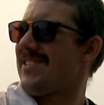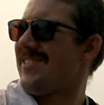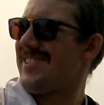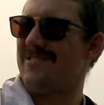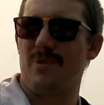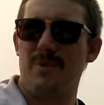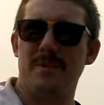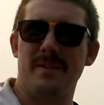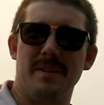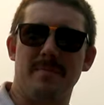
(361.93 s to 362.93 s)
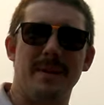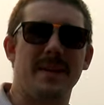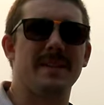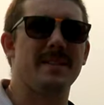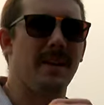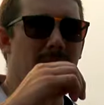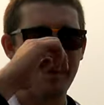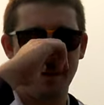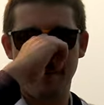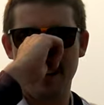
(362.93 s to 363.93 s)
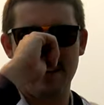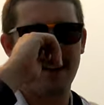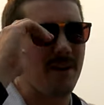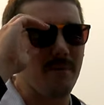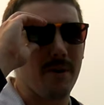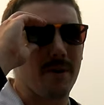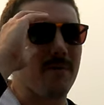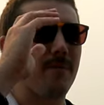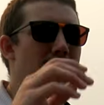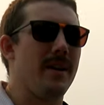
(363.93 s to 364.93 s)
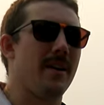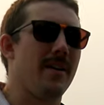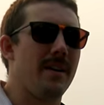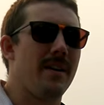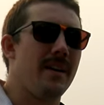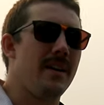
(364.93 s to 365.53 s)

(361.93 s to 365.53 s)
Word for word: kind of ruining the plans a bit, but you got to work with what you got.